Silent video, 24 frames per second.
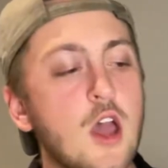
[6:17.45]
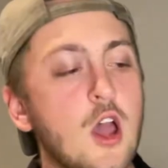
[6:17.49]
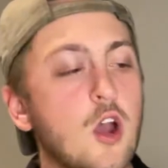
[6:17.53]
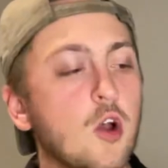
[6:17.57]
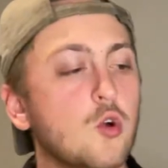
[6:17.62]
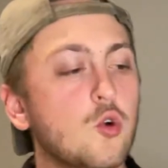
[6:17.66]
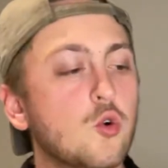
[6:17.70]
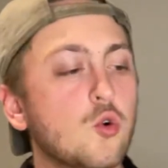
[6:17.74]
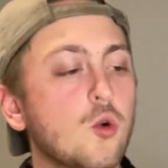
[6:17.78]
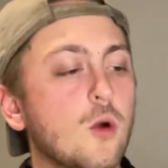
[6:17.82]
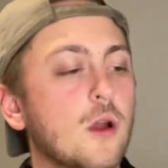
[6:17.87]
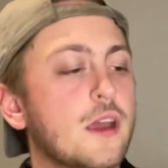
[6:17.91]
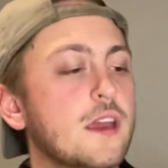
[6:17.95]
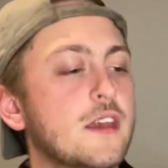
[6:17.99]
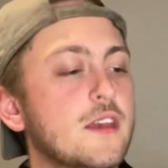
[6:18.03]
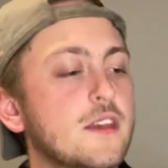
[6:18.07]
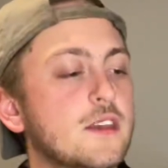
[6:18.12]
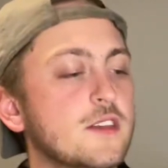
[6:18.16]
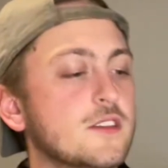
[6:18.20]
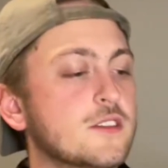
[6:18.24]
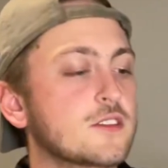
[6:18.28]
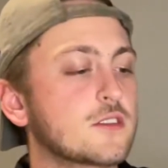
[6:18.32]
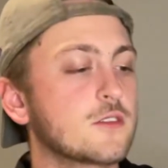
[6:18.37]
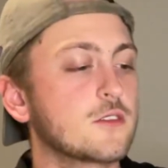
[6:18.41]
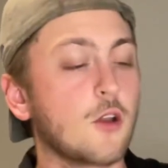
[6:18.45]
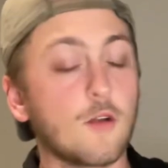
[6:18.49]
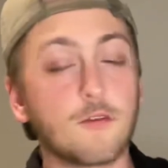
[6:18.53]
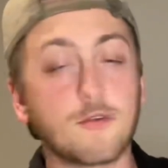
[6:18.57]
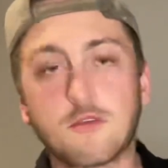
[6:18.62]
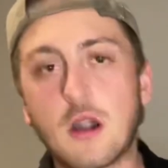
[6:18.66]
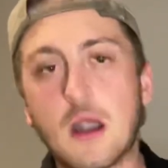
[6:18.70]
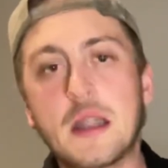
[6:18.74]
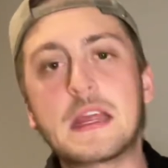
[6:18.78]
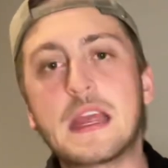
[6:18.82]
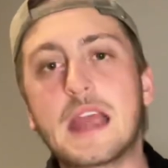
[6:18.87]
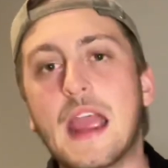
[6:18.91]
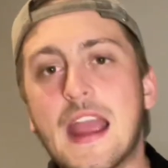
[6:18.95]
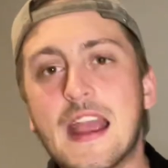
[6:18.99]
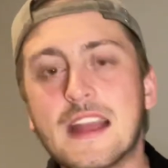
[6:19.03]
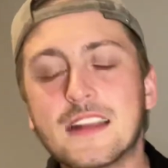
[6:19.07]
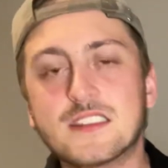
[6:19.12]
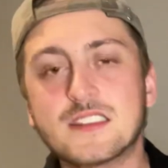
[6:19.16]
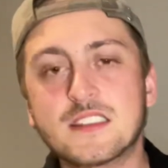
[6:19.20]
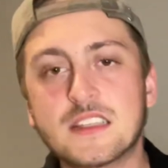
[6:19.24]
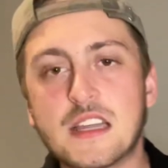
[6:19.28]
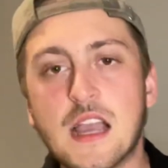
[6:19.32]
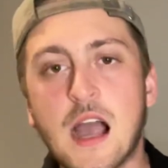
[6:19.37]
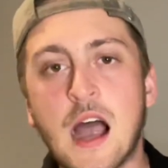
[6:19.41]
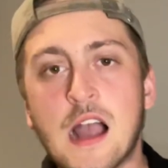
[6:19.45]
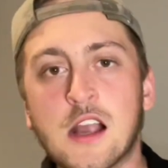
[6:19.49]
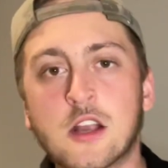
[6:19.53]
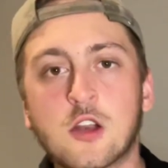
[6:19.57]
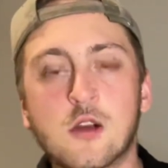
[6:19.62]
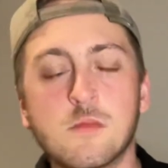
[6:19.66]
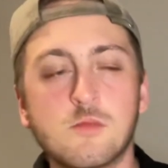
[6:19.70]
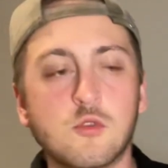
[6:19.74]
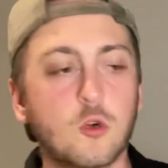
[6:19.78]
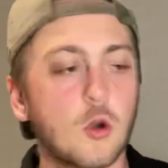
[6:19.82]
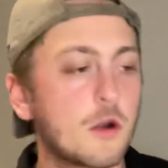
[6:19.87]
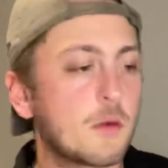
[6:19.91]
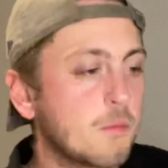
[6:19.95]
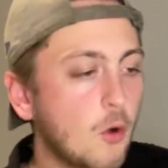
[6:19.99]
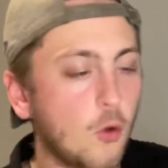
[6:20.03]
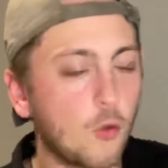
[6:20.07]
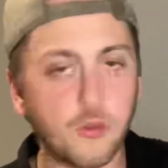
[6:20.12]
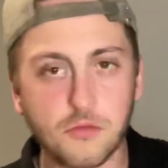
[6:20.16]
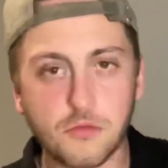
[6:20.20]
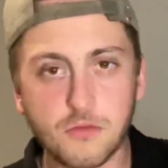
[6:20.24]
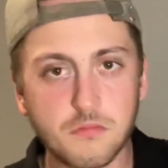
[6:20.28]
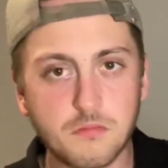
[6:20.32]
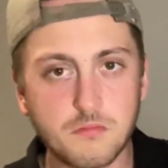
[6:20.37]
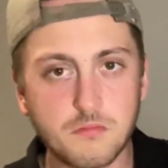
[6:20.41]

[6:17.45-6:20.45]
who is you know freddie and siakam who are both